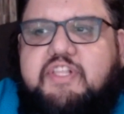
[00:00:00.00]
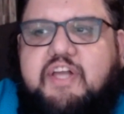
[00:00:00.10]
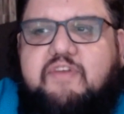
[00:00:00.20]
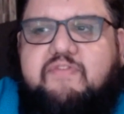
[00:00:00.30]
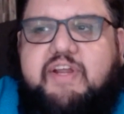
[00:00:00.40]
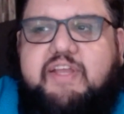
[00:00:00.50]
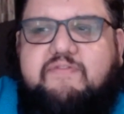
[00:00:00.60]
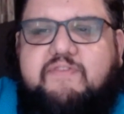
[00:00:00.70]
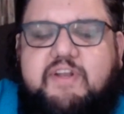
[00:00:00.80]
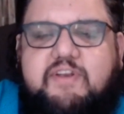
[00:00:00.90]
lot of very
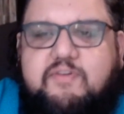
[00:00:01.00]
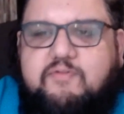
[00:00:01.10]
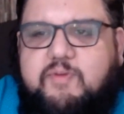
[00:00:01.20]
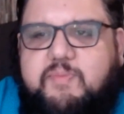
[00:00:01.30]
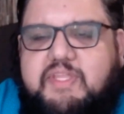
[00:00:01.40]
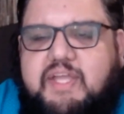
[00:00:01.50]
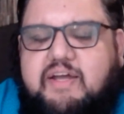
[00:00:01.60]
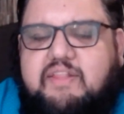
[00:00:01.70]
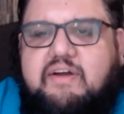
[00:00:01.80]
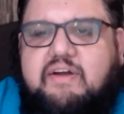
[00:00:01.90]
fun, quippy
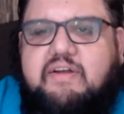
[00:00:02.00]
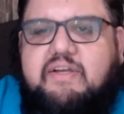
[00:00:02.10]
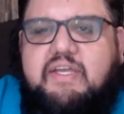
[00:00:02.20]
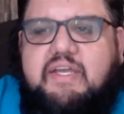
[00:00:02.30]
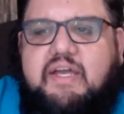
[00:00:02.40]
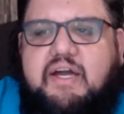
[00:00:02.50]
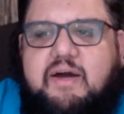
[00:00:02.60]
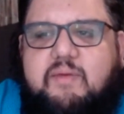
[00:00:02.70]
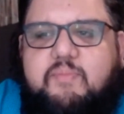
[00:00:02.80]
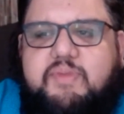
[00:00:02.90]
dialogue.
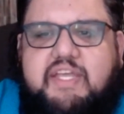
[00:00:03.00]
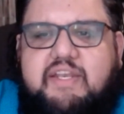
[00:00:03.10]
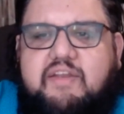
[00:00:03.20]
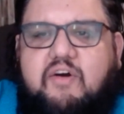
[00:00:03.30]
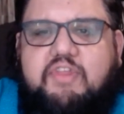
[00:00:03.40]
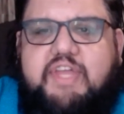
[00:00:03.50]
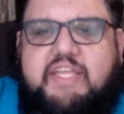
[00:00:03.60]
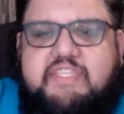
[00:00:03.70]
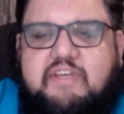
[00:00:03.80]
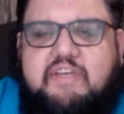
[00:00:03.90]
But then all
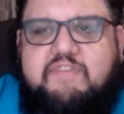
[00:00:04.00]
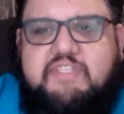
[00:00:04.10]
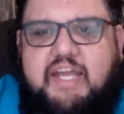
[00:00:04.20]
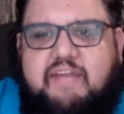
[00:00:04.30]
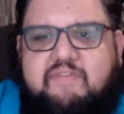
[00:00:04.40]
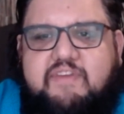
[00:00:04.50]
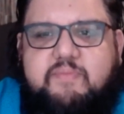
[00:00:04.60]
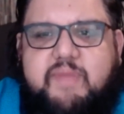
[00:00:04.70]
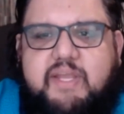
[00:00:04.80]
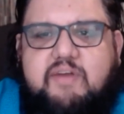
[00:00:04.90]
that stuff is kind of
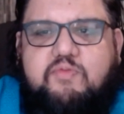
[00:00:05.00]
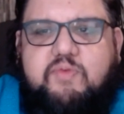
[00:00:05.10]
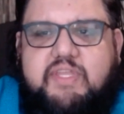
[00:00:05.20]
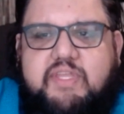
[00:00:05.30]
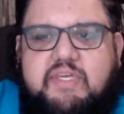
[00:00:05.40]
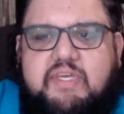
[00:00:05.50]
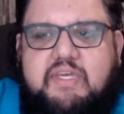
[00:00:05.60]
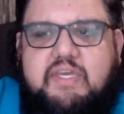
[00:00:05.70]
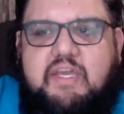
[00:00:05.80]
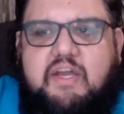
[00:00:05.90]
intermingled with,
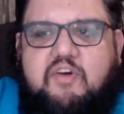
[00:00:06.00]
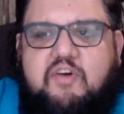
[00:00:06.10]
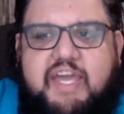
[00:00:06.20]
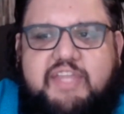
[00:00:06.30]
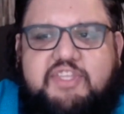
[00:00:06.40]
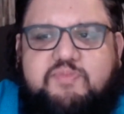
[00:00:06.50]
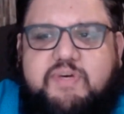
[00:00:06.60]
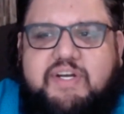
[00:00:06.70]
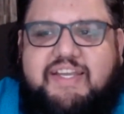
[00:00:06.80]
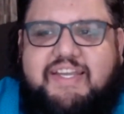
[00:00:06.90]
oh yeah, this
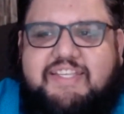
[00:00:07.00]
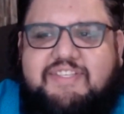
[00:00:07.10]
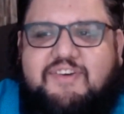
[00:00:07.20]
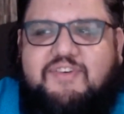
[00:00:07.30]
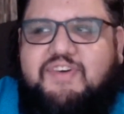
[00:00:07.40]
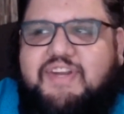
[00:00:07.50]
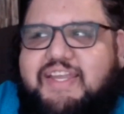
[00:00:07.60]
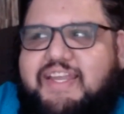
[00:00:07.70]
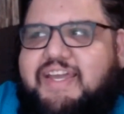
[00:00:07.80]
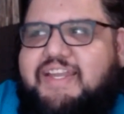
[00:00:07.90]
book is
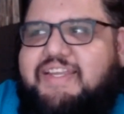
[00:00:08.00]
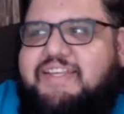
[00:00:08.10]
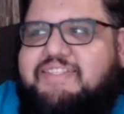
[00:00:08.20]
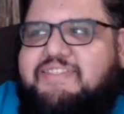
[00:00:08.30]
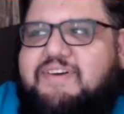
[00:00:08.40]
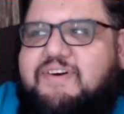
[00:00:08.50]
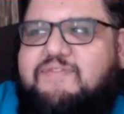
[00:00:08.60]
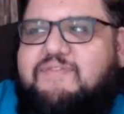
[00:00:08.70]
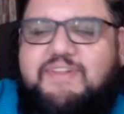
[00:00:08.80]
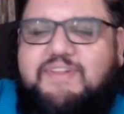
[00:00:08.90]
gory and it's
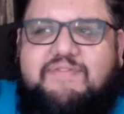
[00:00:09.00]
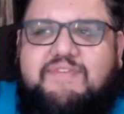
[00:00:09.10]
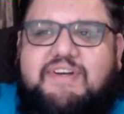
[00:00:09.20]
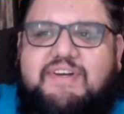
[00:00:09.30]
full of